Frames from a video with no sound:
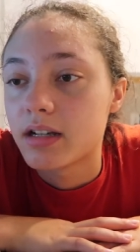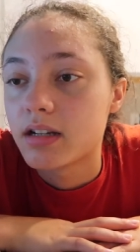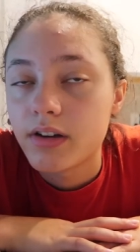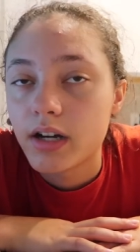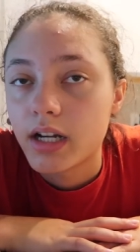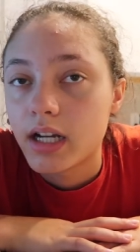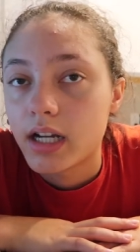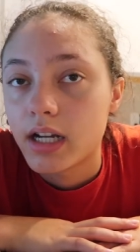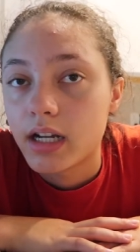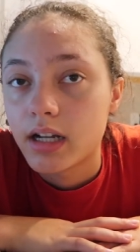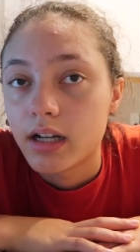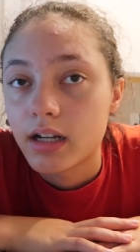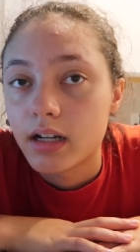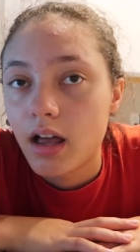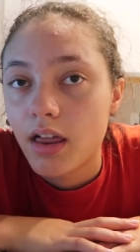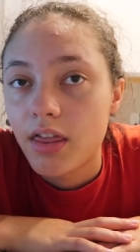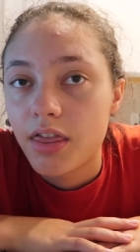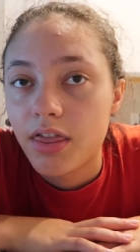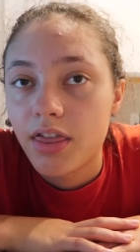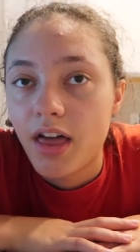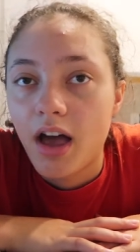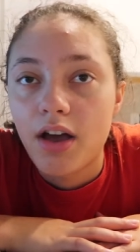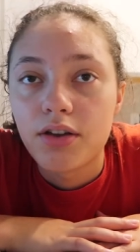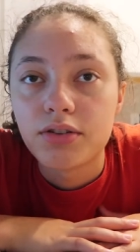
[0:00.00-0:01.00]
fucking a
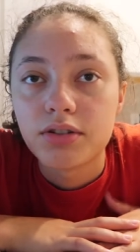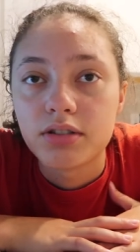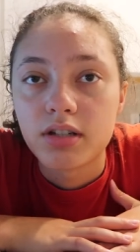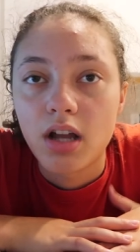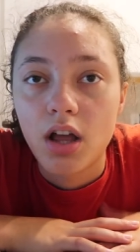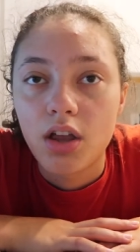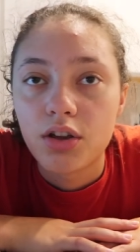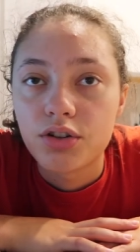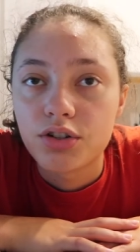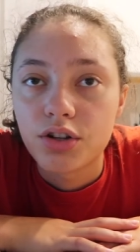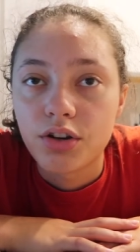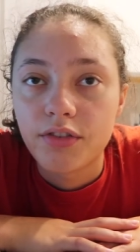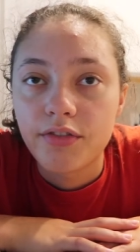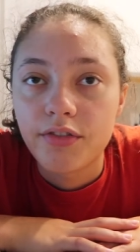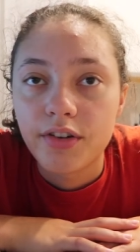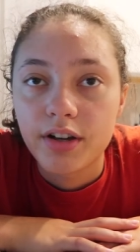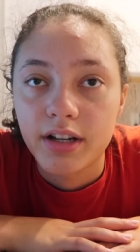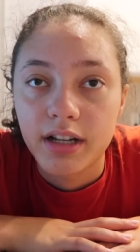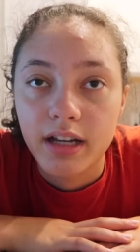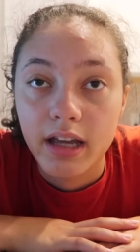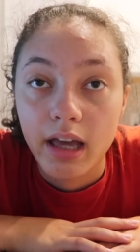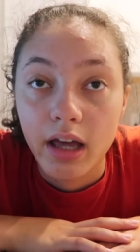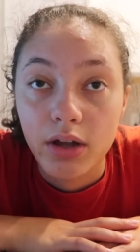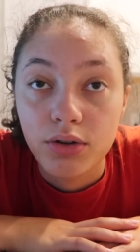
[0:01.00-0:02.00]
thousand dollars on a
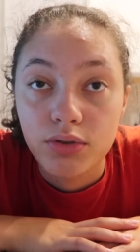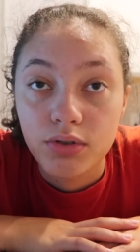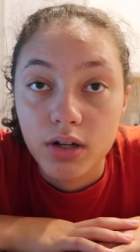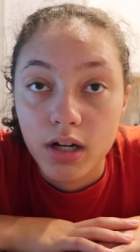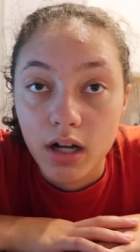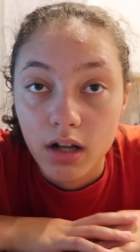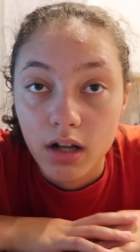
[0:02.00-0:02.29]
fucking couch right